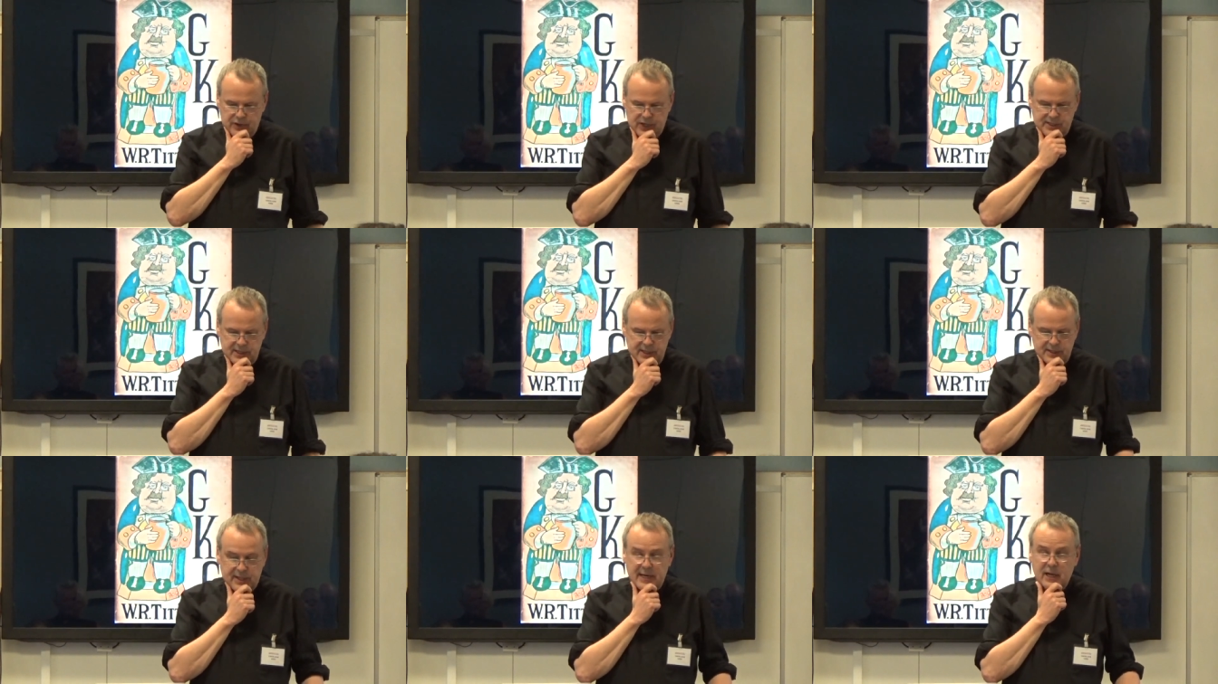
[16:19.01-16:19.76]

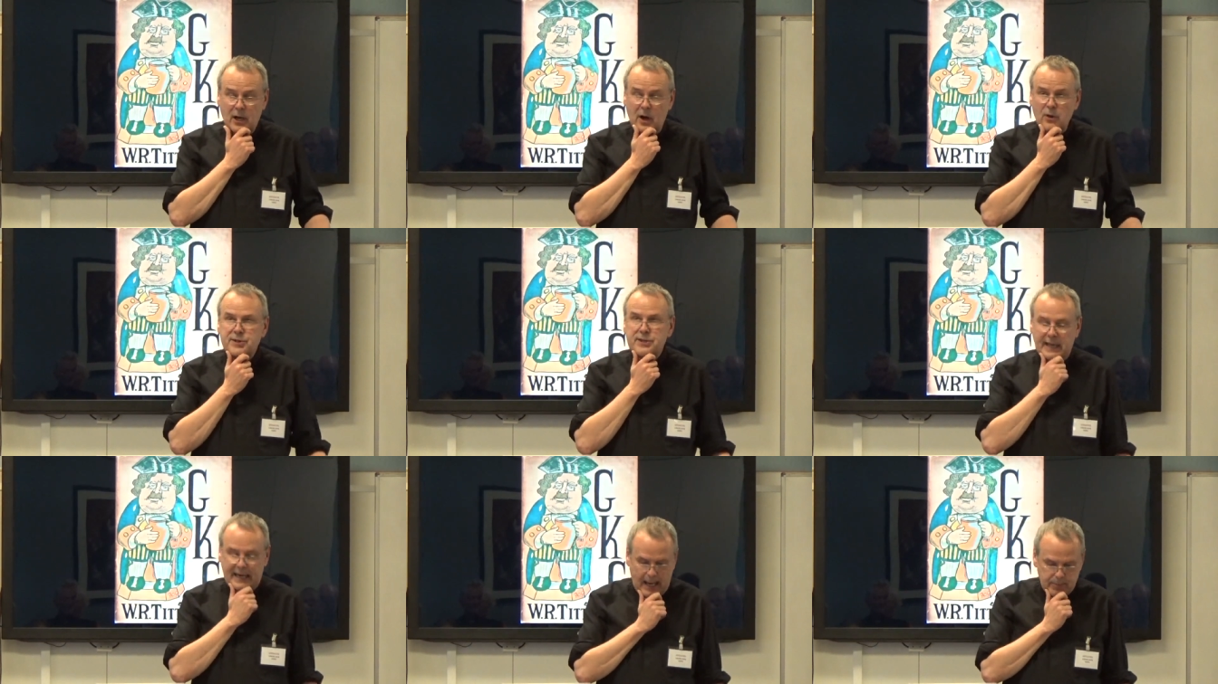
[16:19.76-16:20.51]
Chesterton's and a close
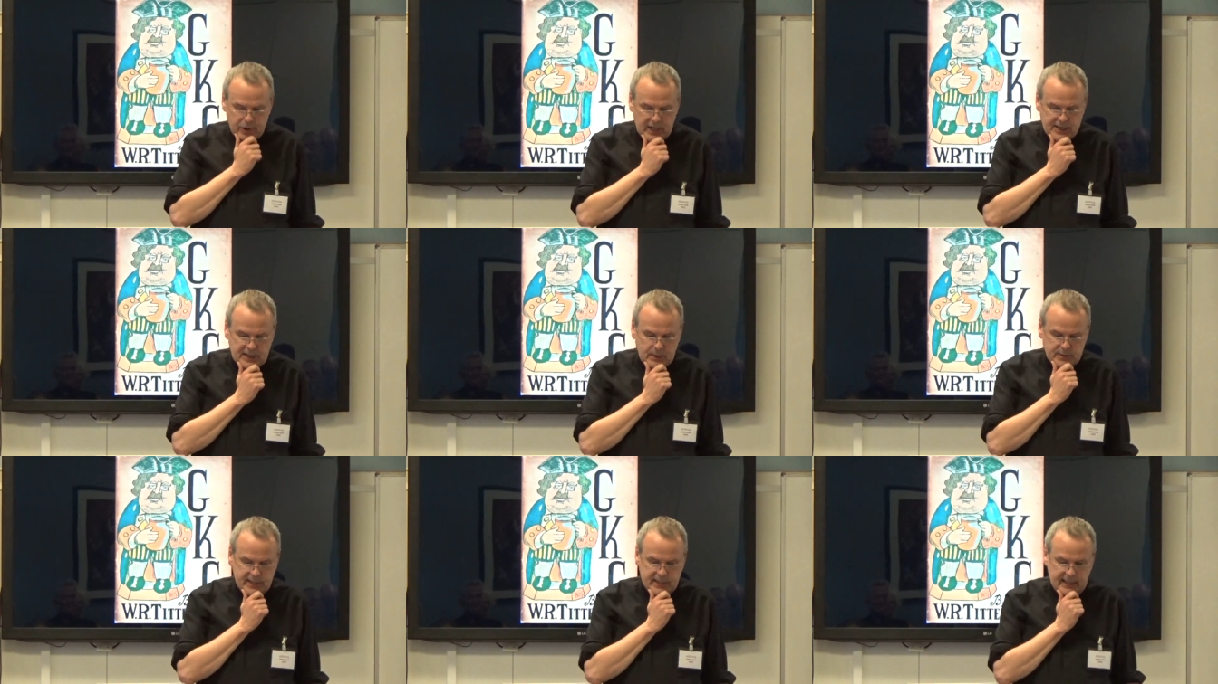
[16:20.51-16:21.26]
collaborator. He
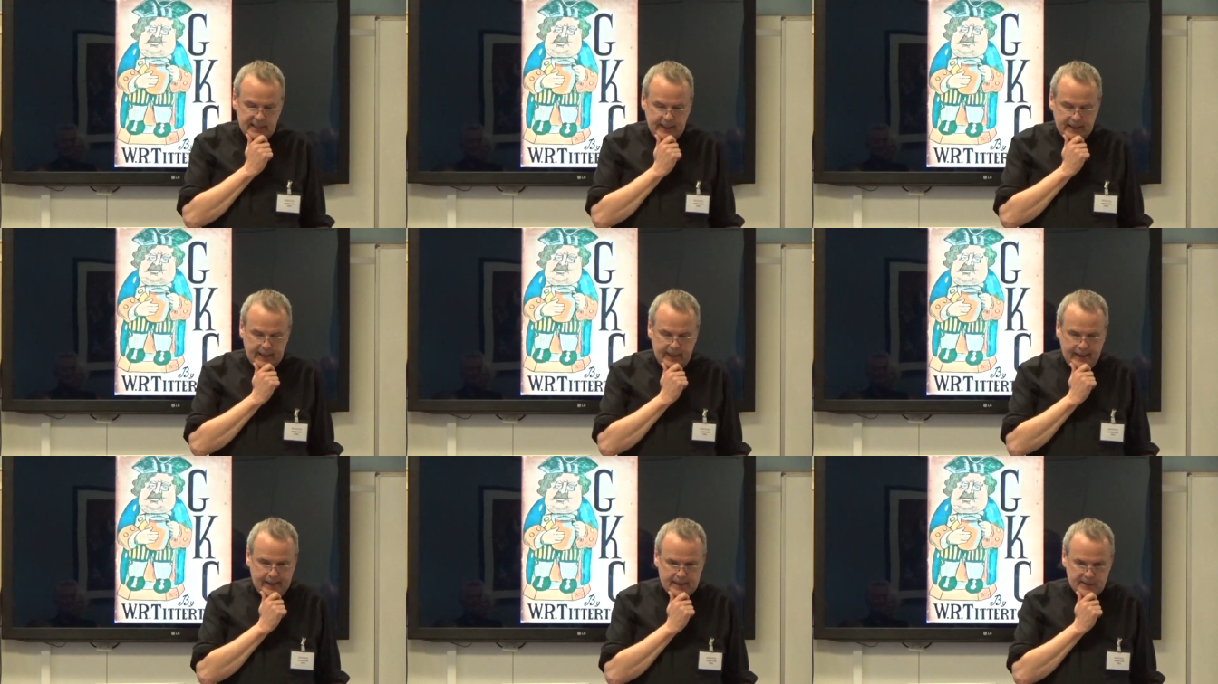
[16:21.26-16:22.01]
was the
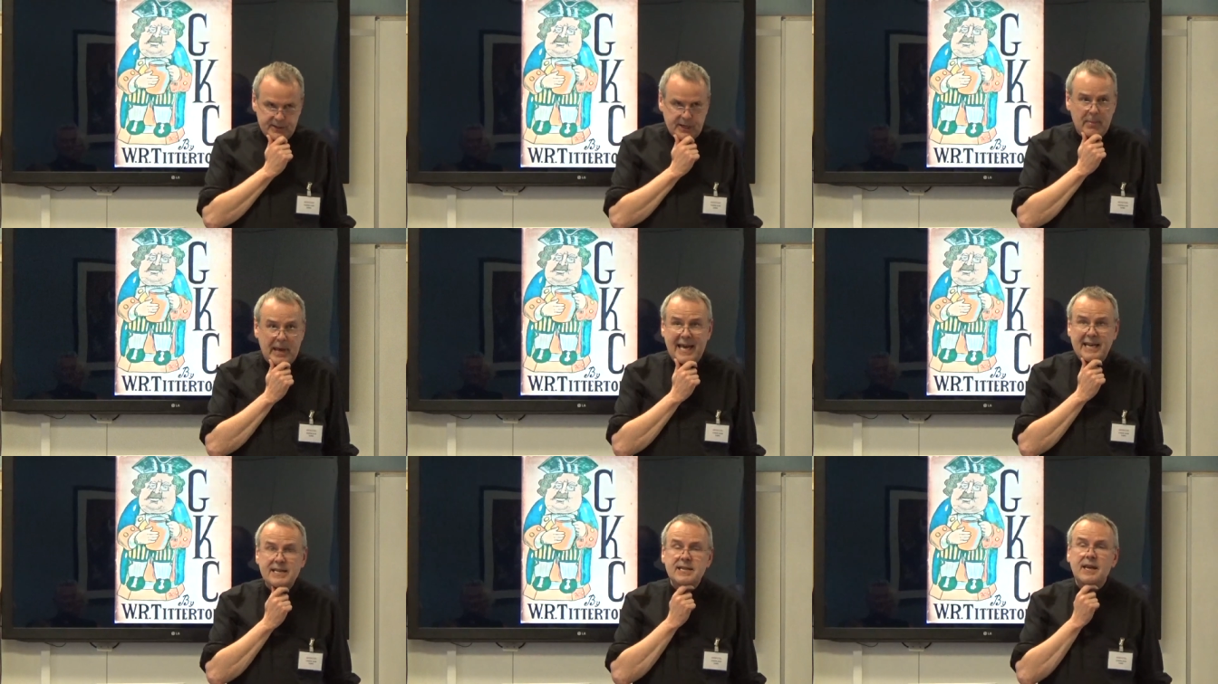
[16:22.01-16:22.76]
uh,
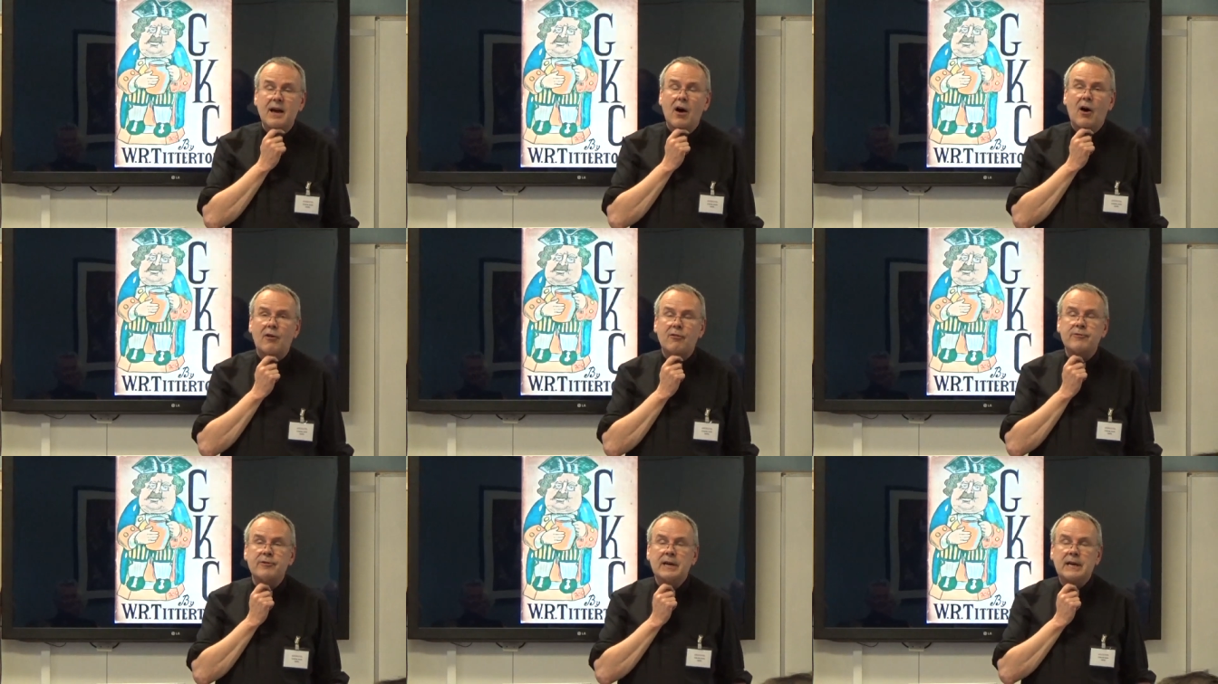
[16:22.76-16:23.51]
sub-editor of
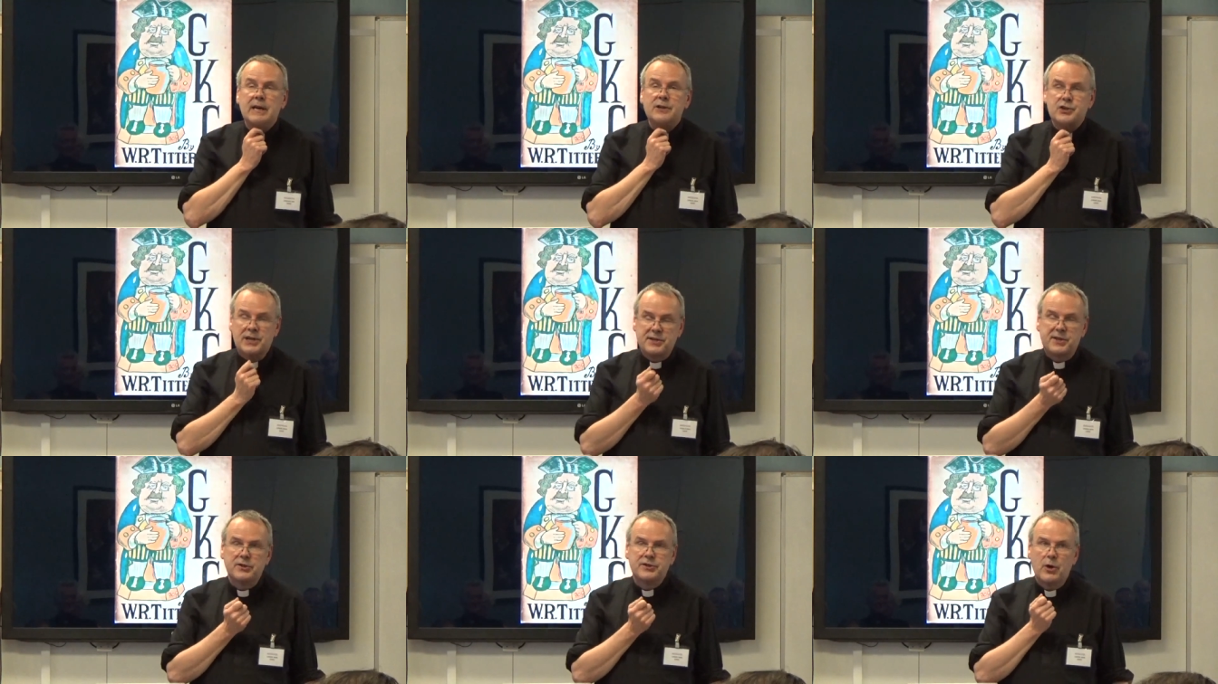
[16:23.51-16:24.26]

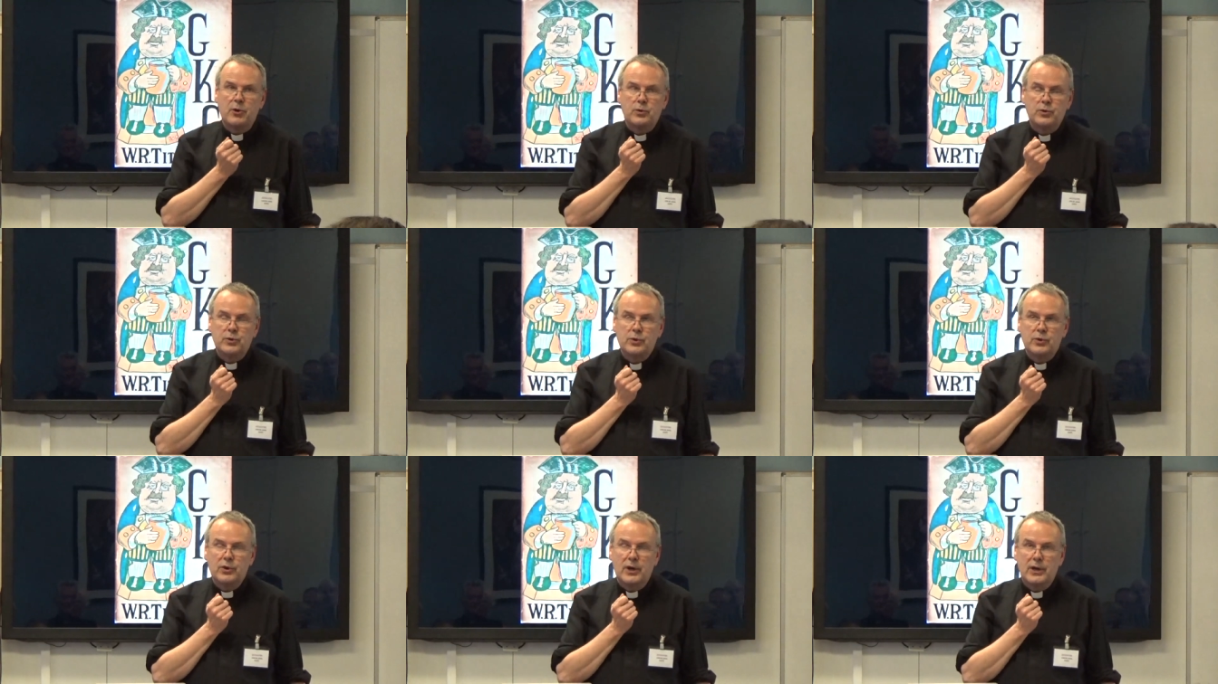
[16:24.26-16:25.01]
Chesterton's own
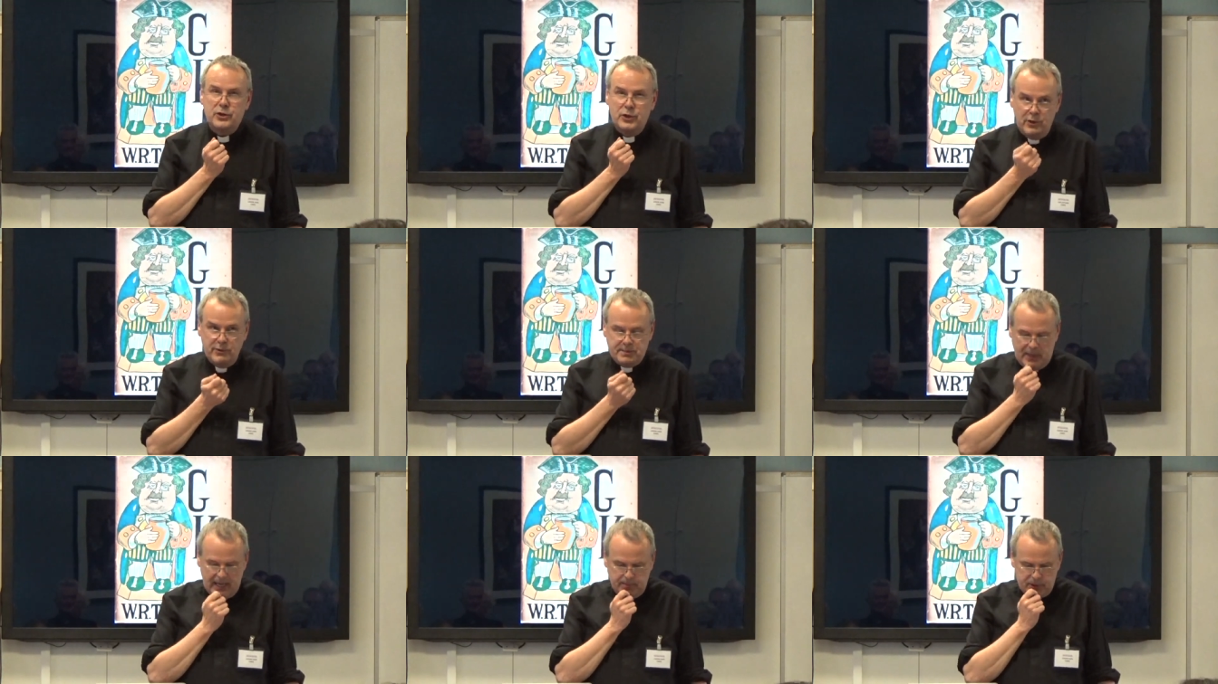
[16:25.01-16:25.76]
uh,
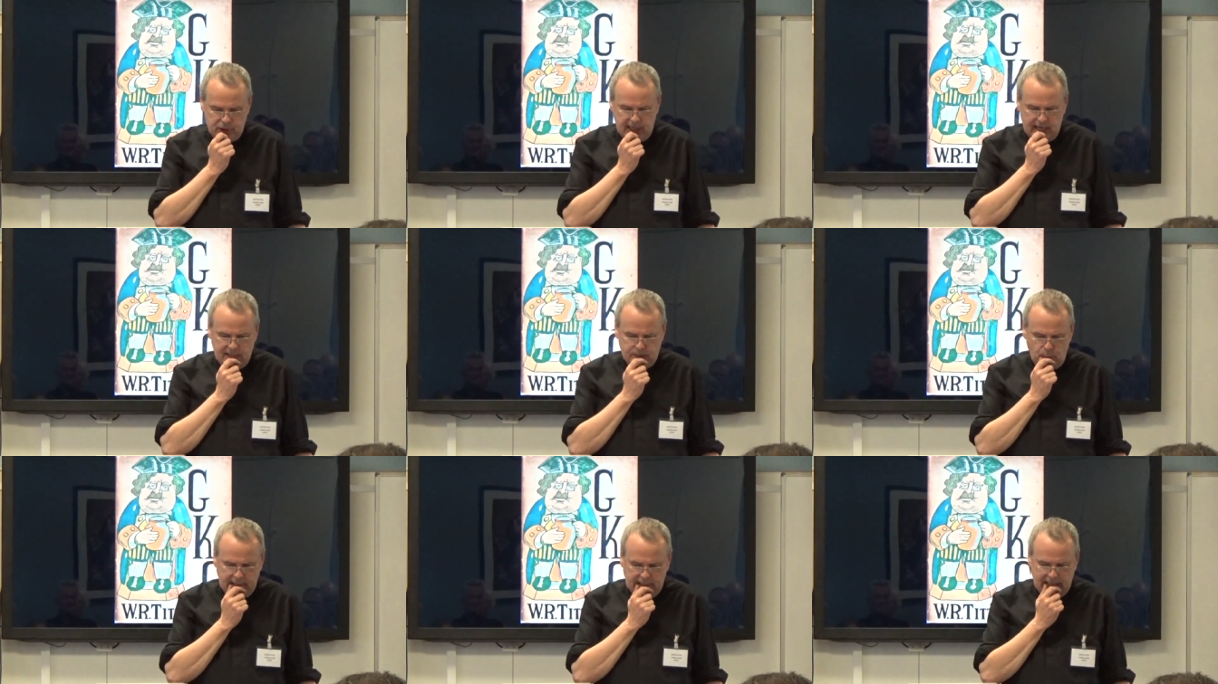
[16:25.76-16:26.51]
newspaper, GK's
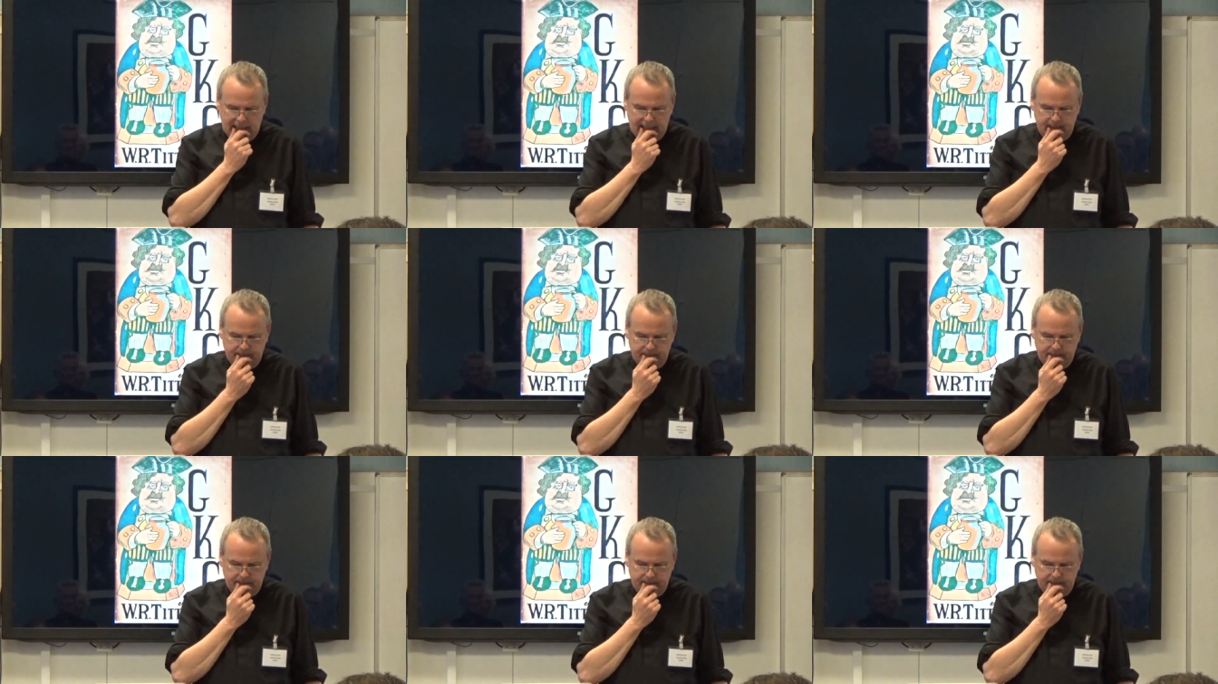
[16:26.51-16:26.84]
Weekly,